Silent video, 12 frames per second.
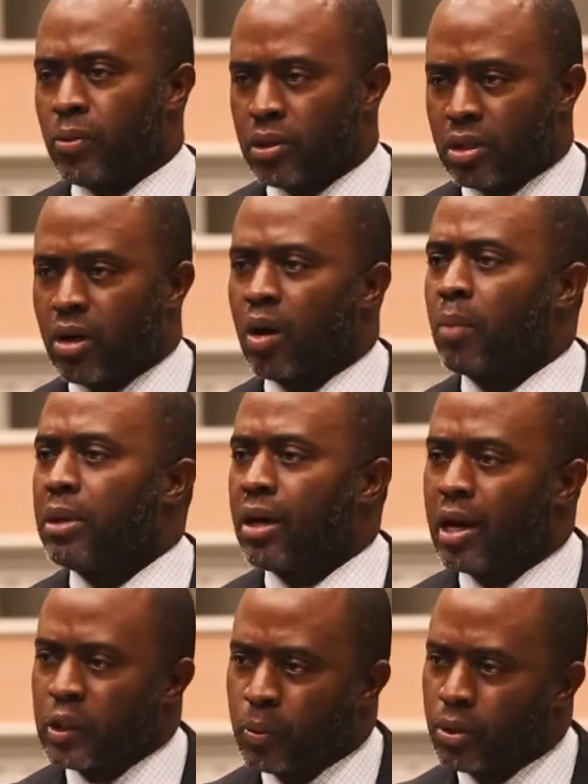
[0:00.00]
it was an Army
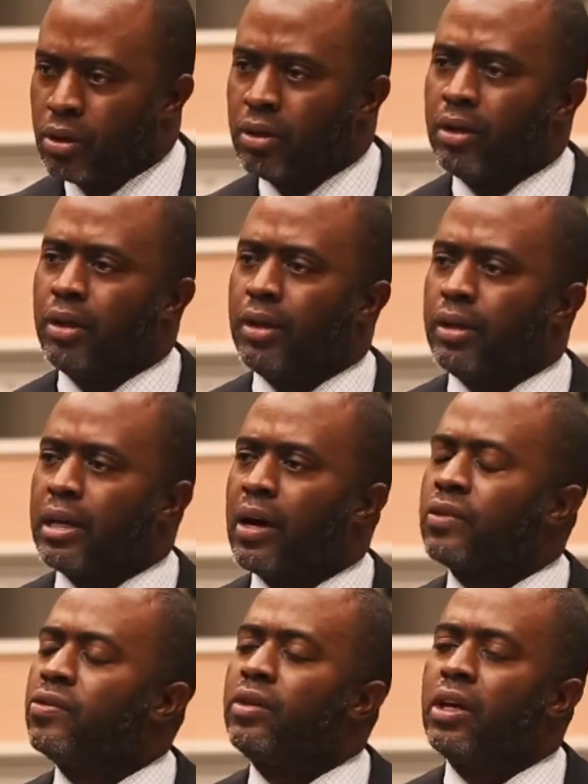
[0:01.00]
hospital,
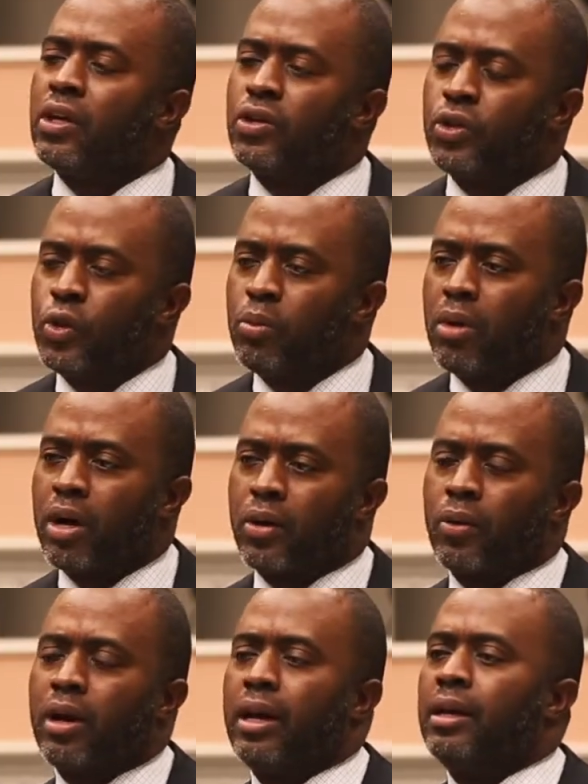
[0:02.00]
now CSU
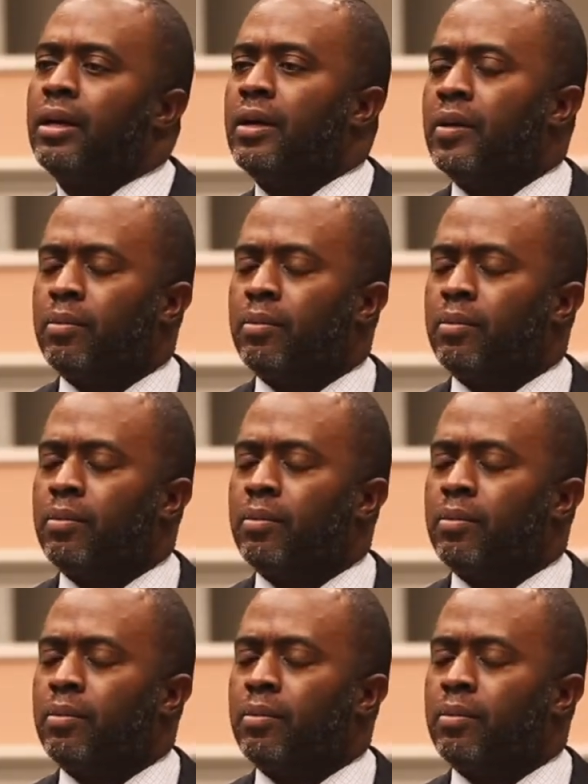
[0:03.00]
Monterey.